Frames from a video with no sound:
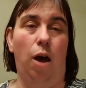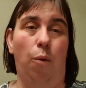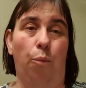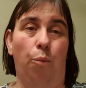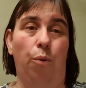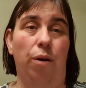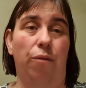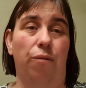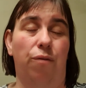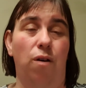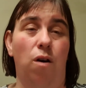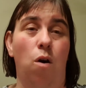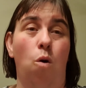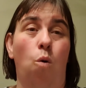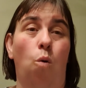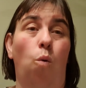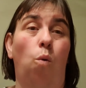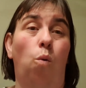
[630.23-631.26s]
with
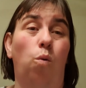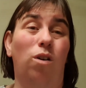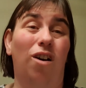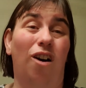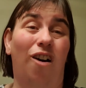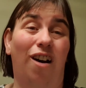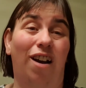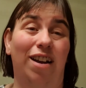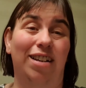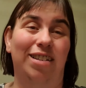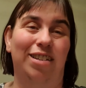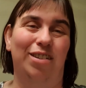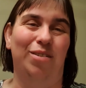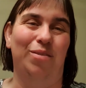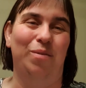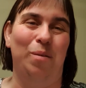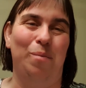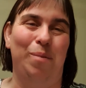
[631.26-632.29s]
all kinds
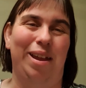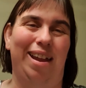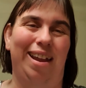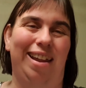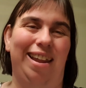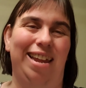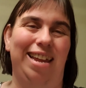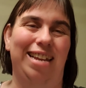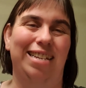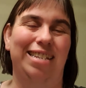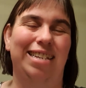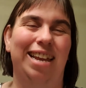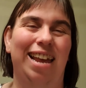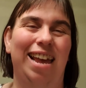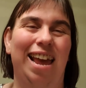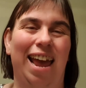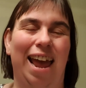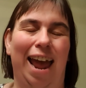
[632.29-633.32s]
of abilities
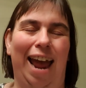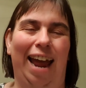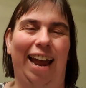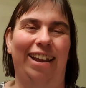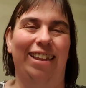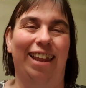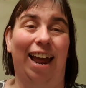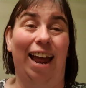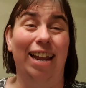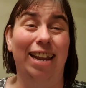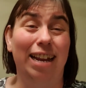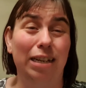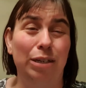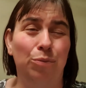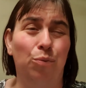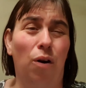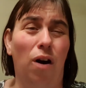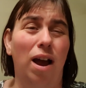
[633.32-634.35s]
and
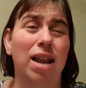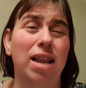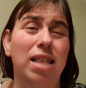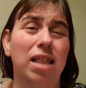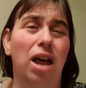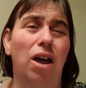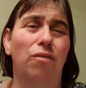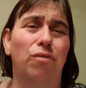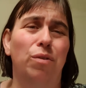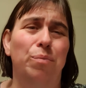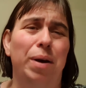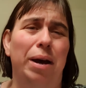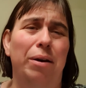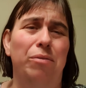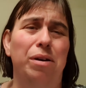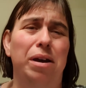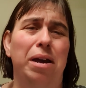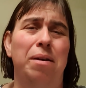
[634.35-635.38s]
that's what I love
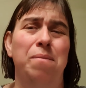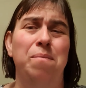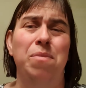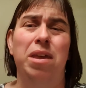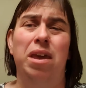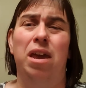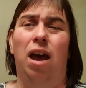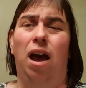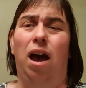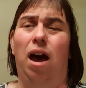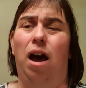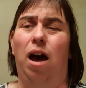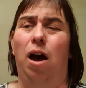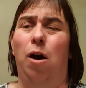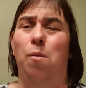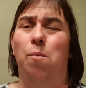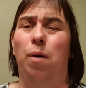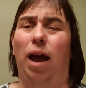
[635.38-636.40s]
about it.
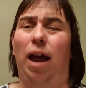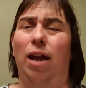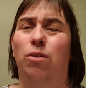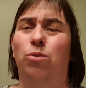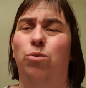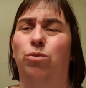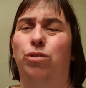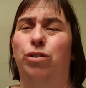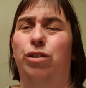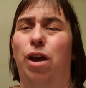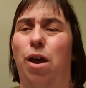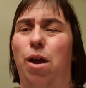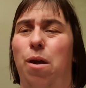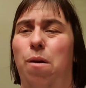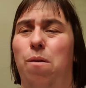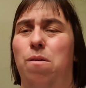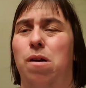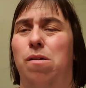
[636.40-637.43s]
And also,
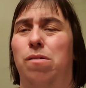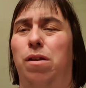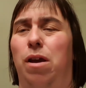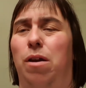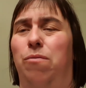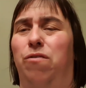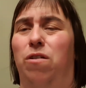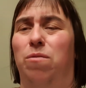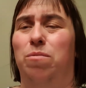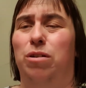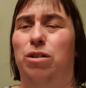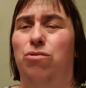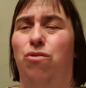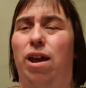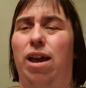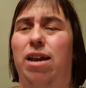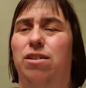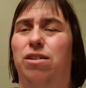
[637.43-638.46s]
you know, from
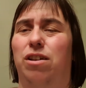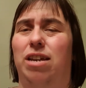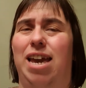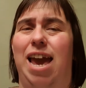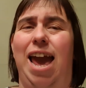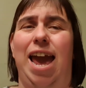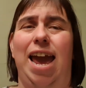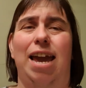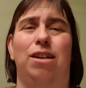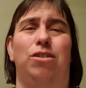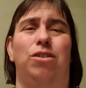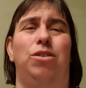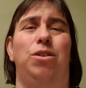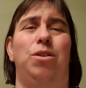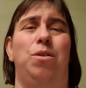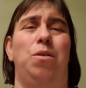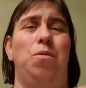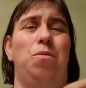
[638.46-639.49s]
straight to gay to,
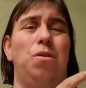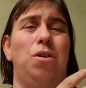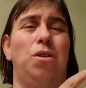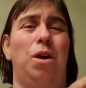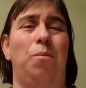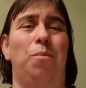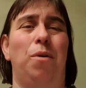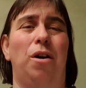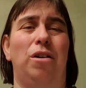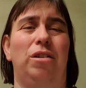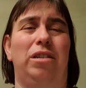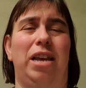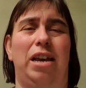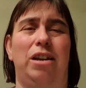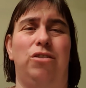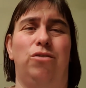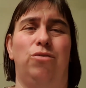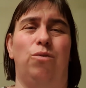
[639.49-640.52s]
you know,
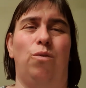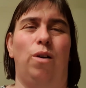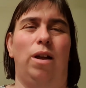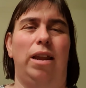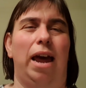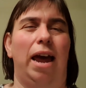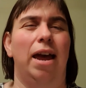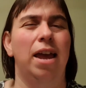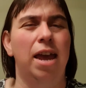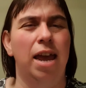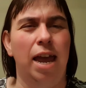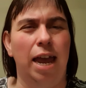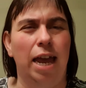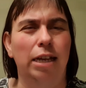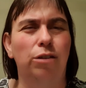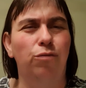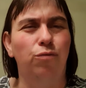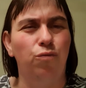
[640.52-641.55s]
bisexual and that,
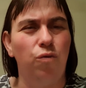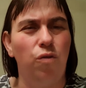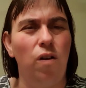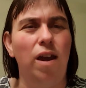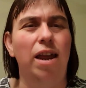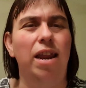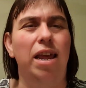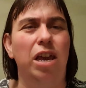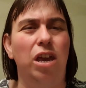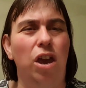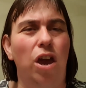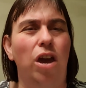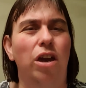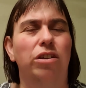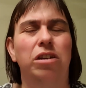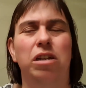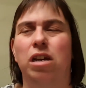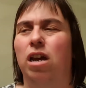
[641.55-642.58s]
it's really good.